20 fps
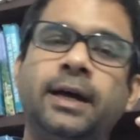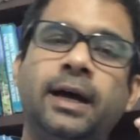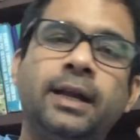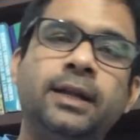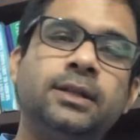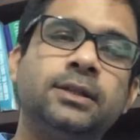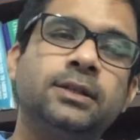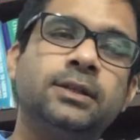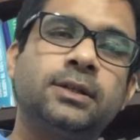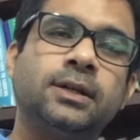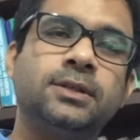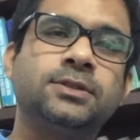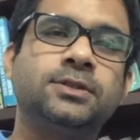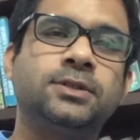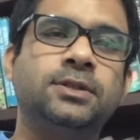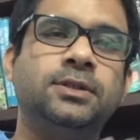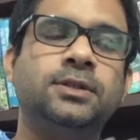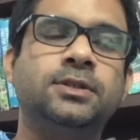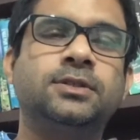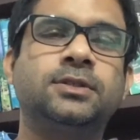another
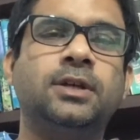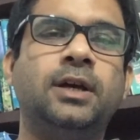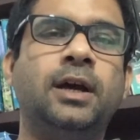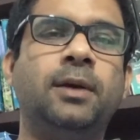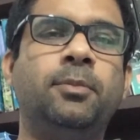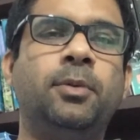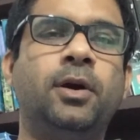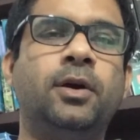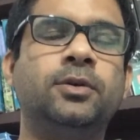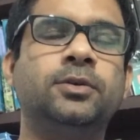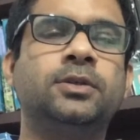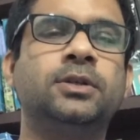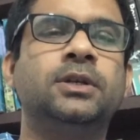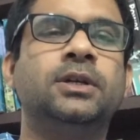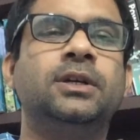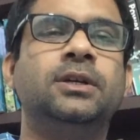concern is about